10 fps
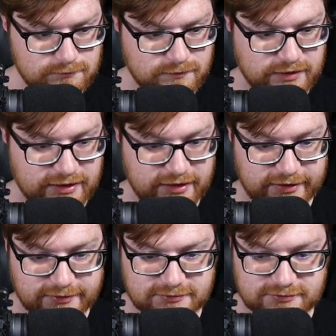
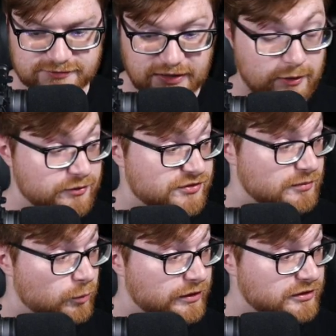That found
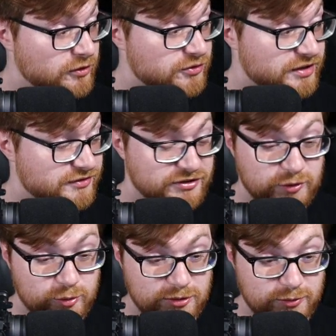some Windows
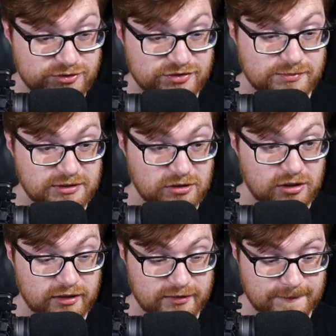executable, which is a bit
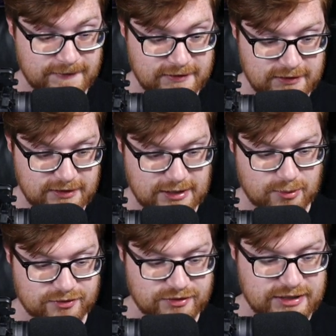odd. How
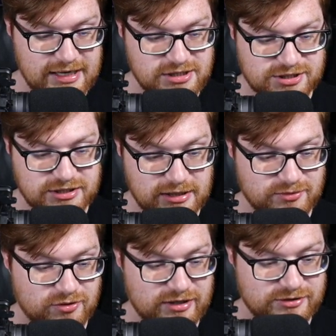about in the HTML
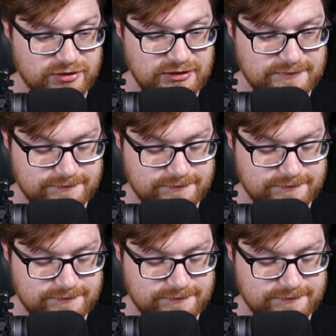directory?